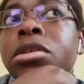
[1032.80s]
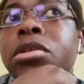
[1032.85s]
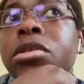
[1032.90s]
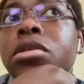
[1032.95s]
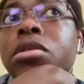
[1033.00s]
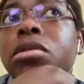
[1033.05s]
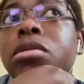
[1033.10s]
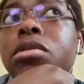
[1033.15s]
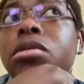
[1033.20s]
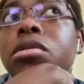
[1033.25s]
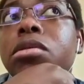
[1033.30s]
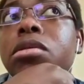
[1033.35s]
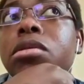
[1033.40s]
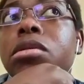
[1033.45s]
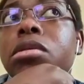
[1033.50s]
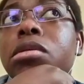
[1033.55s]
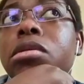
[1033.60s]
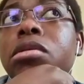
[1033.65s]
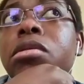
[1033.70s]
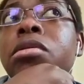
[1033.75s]

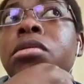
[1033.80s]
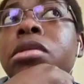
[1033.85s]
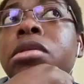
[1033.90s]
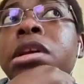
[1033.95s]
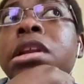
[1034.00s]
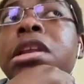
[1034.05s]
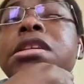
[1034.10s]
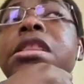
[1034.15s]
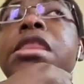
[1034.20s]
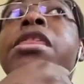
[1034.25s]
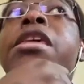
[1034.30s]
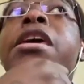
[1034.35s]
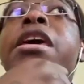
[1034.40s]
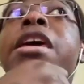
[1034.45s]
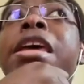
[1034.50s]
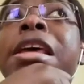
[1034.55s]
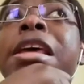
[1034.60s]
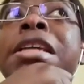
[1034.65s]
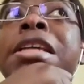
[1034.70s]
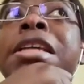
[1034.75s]
So
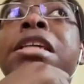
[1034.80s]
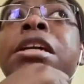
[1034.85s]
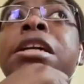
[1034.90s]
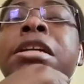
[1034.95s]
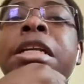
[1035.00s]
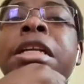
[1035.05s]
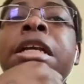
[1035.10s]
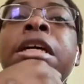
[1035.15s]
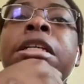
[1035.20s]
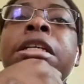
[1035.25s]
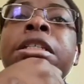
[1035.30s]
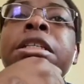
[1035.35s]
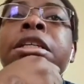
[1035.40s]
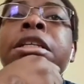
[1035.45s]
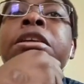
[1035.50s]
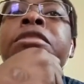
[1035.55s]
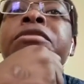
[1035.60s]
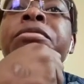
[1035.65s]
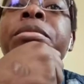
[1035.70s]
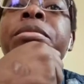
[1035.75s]
really there
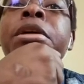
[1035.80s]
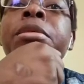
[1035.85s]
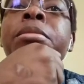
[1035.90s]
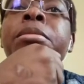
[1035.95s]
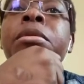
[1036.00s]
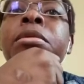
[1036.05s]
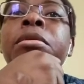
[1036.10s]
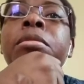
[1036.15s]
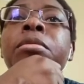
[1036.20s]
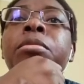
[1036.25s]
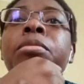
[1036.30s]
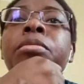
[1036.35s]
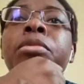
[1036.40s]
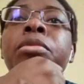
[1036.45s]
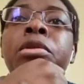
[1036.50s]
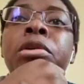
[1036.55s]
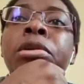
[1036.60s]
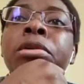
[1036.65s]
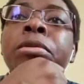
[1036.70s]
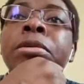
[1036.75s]
is a
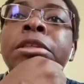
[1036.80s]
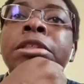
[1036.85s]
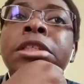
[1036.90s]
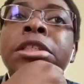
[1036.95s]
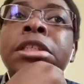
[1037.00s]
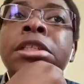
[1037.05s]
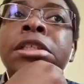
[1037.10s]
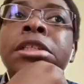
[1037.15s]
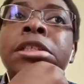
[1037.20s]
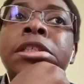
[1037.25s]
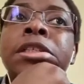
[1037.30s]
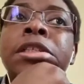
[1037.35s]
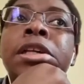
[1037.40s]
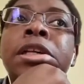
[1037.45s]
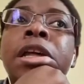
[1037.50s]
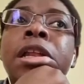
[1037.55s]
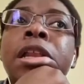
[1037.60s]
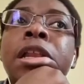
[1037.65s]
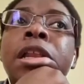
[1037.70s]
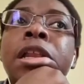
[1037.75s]
reduction of people
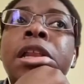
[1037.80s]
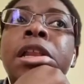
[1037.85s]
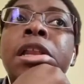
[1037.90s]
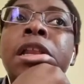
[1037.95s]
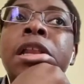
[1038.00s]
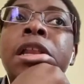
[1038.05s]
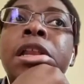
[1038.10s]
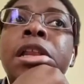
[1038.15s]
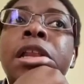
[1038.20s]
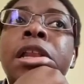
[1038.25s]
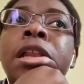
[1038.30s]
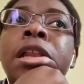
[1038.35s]
born with sickle